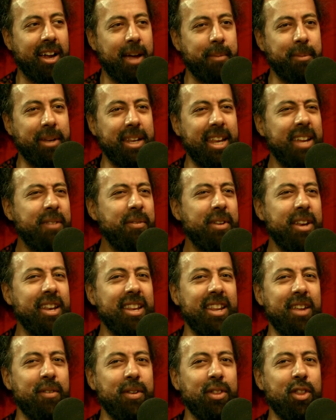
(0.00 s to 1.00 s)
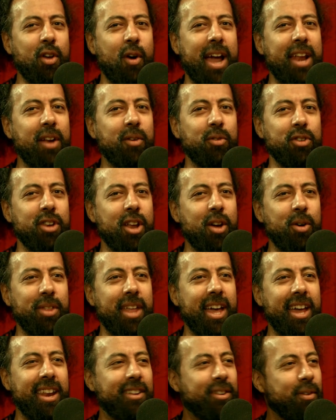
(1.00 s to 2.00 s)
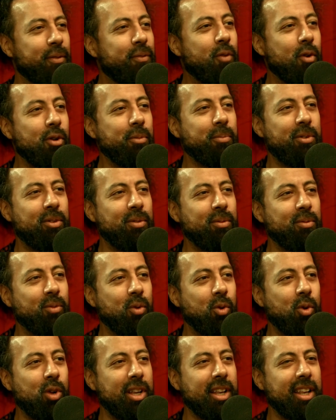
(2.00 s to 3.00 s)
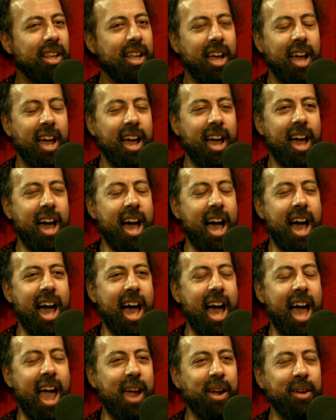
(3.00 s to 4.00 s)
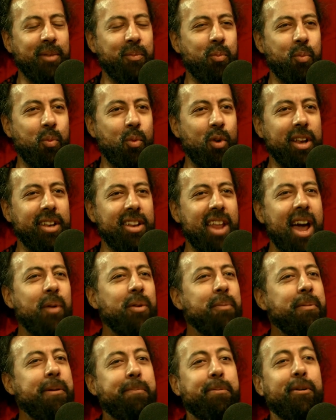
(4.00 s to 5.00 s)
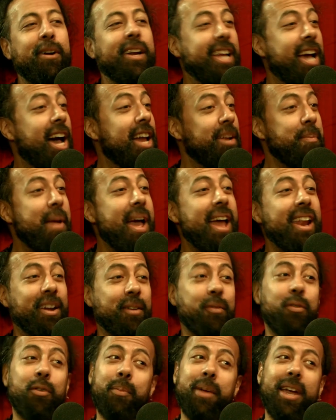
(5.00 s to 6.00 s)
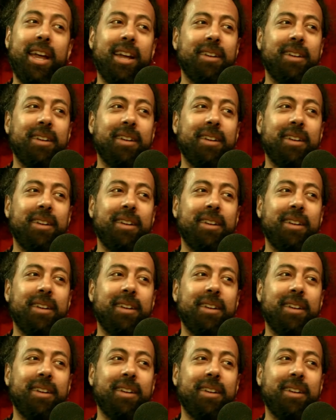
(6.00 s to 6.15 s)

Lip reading: I mean, even though I don't know that as a formal rule, that would be pretty automatic for me.